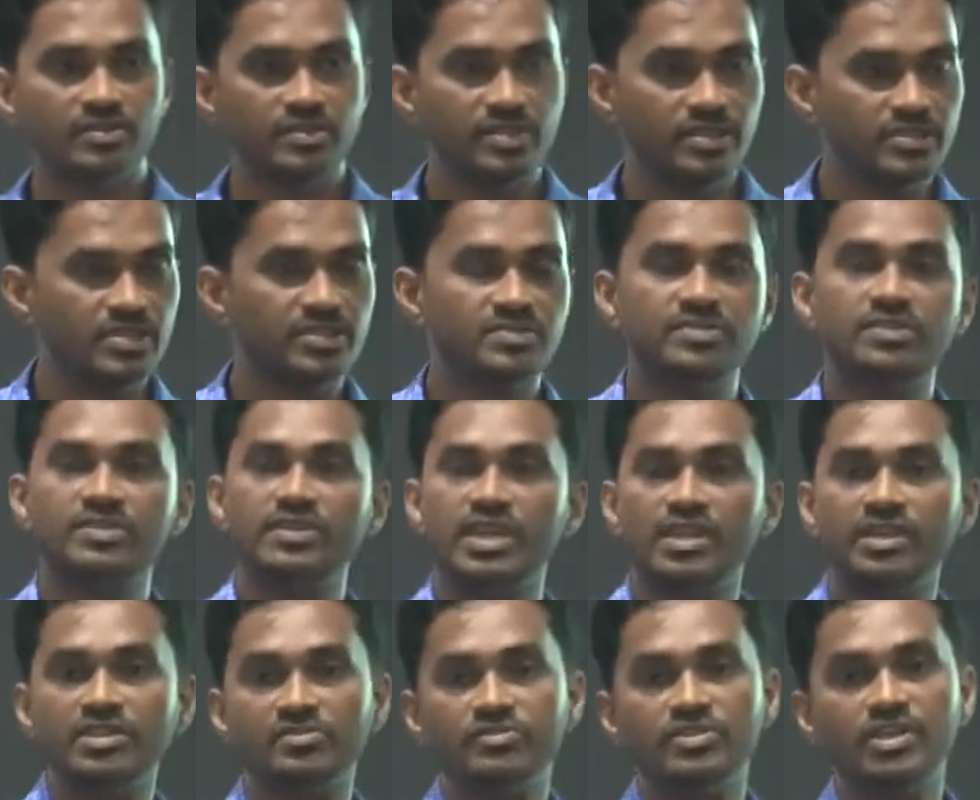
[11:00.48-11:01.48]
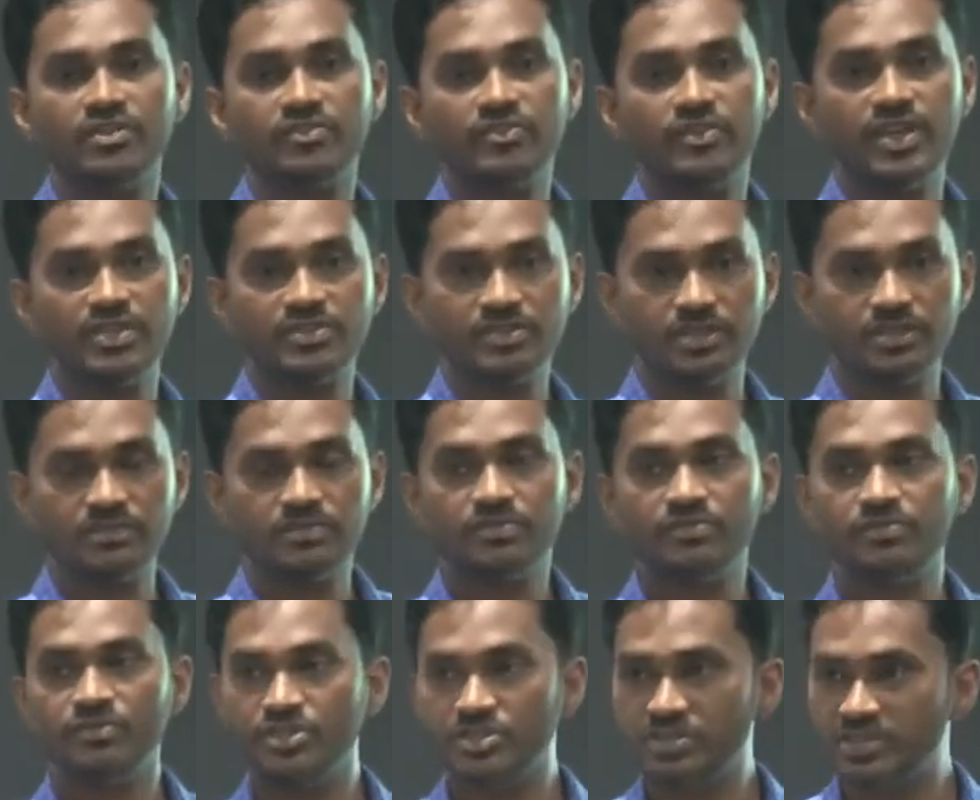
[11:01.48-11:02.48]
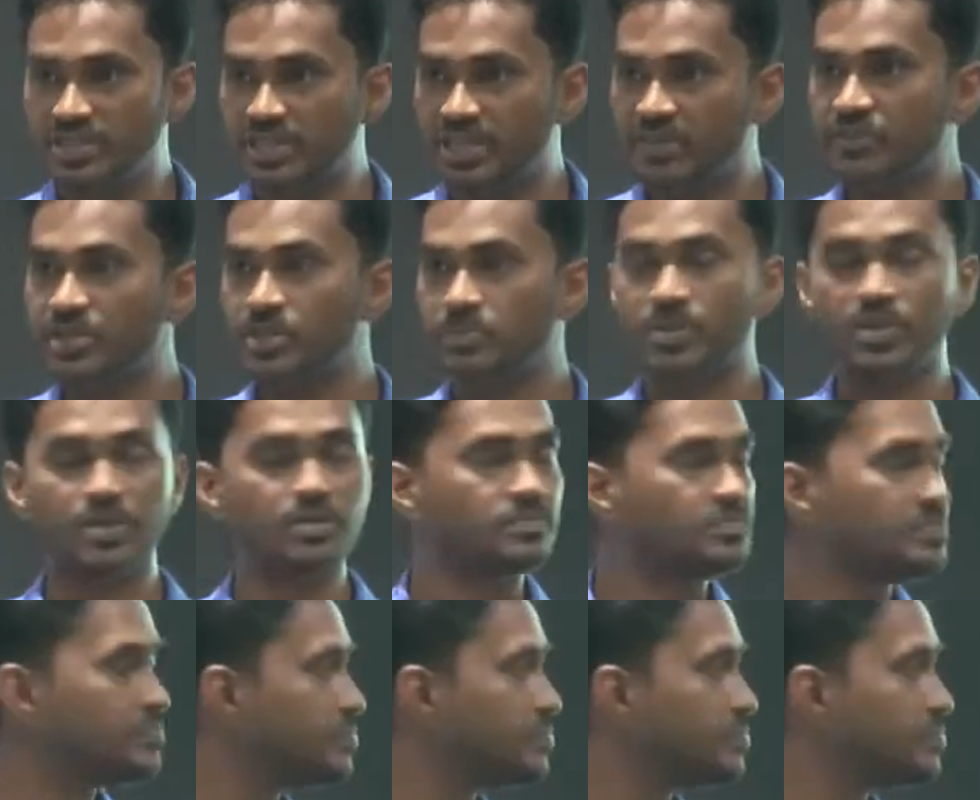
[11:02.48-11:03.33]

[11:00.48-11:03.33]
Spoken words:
this is the reality we are facing, which is inevitable.